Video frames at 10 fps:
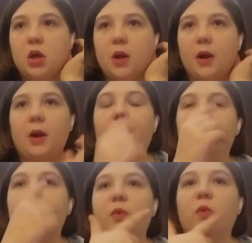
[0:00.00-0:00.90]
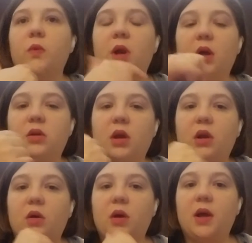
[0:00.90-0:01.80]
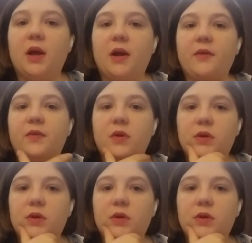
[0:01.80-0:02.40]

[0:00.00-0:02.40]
What else I don't have?